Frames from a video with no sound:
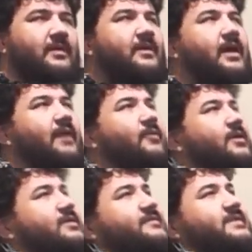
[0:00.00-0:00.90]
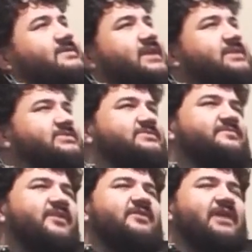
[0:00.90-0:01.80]
Yeah, I wonder if he's like just
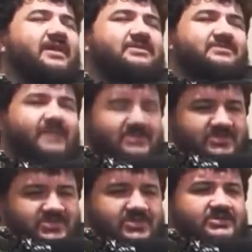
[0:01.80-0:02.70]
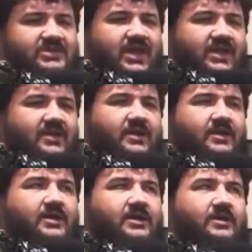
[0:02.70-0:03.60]
floating out in space. It's just like,
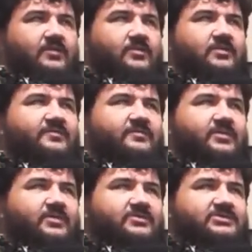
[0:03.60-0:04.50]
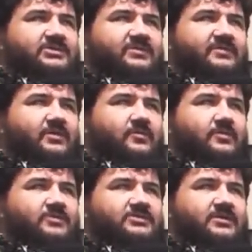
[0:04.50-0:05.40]
I wonder if I'm going to receive any
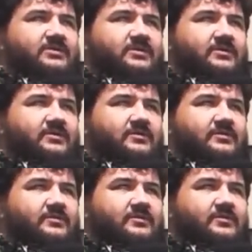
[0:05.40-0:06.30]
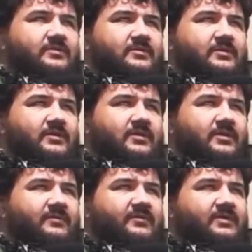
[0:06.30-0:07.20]
orders out here.
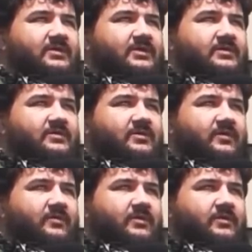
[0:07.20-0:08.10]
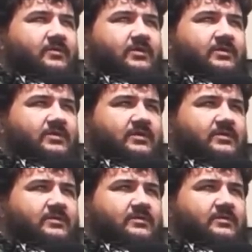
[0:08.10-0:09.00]
If I did, could I really do
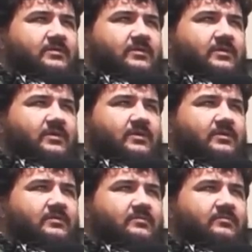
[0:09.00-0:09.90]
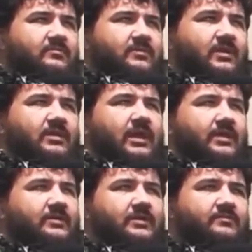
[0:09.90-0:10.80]
anything? Not
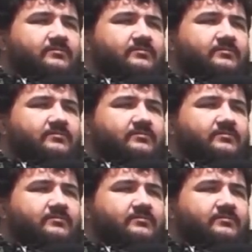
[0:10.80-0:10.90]
likely.